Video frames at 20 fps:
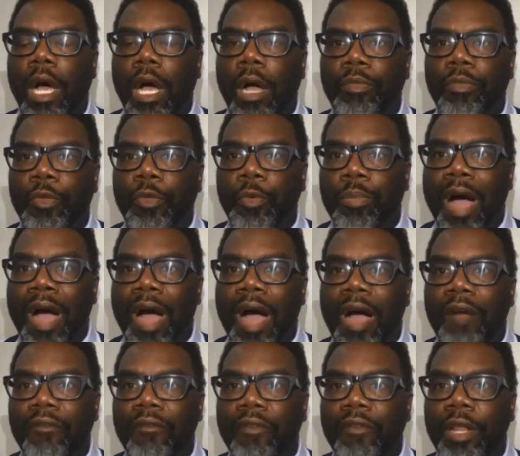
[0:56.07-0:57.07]
through
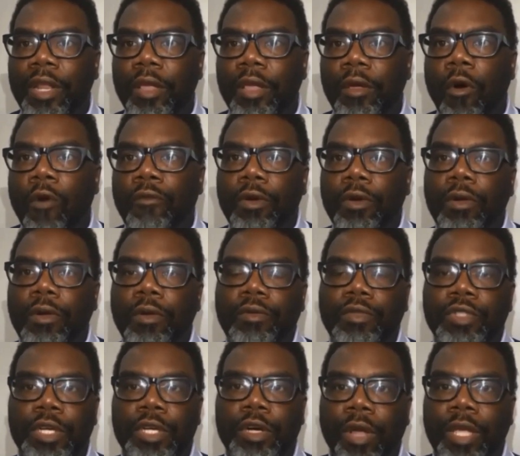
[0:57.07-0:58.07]
poverty over
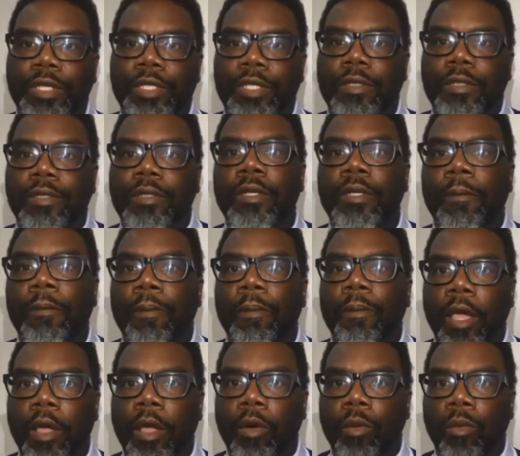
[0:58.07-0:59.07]
generations.
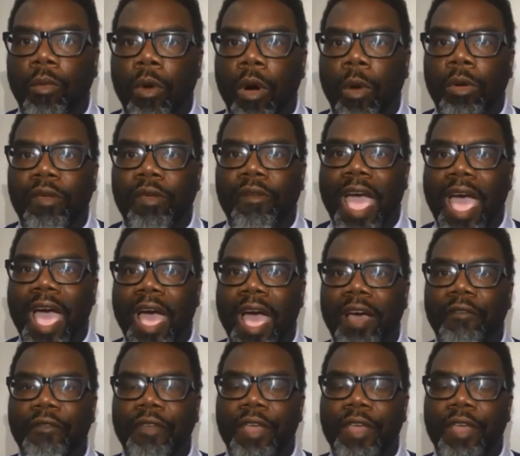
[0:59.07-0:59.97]
And what we have